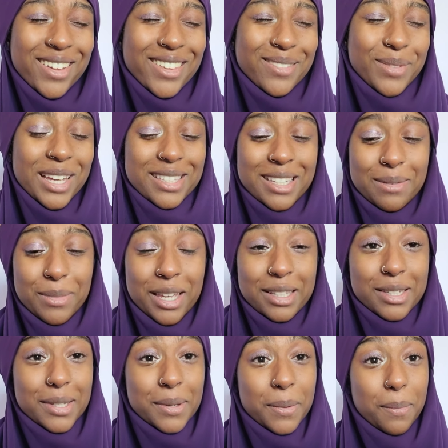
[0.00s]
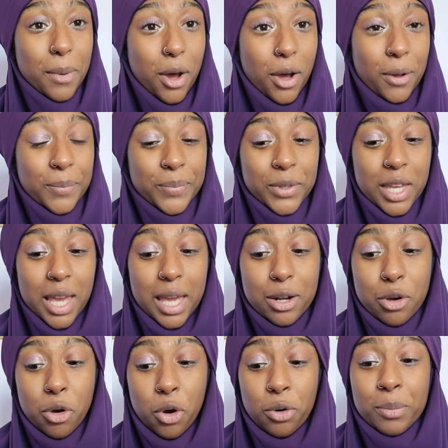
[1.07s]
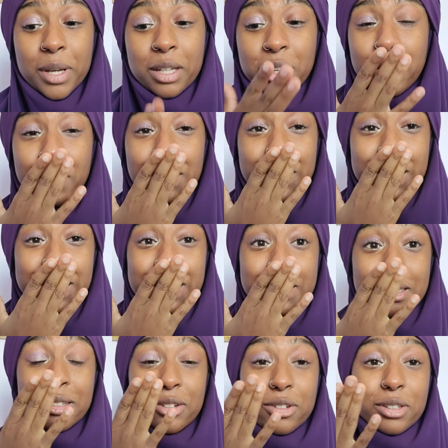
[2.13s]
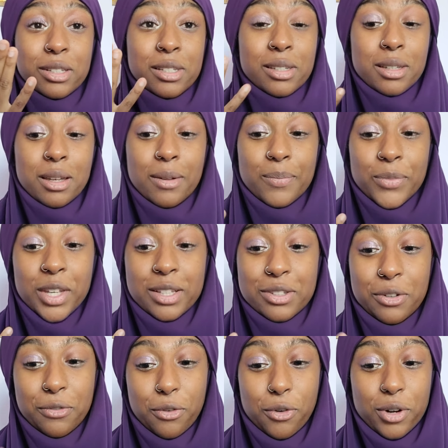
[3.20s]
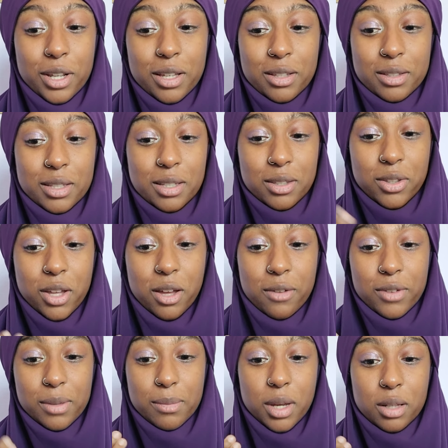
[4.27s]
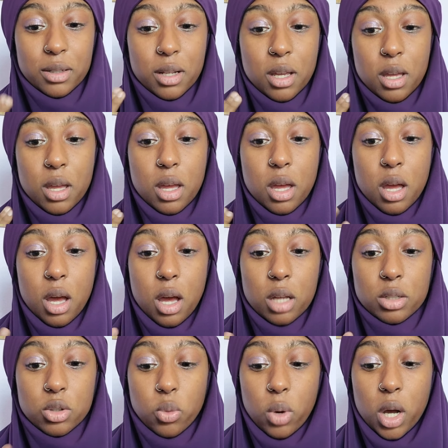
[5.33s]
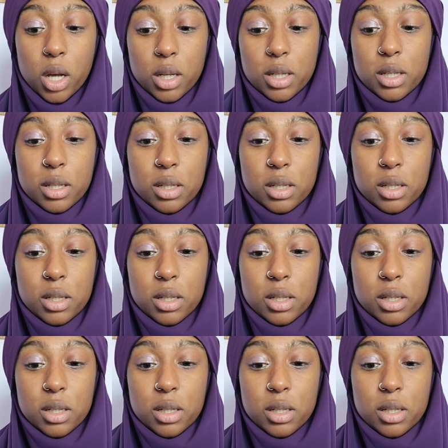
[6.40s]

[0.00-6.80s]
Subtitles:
my teammate's mom, and oh my god, it is literally, it's the 40 hadith of Iman Nawawi,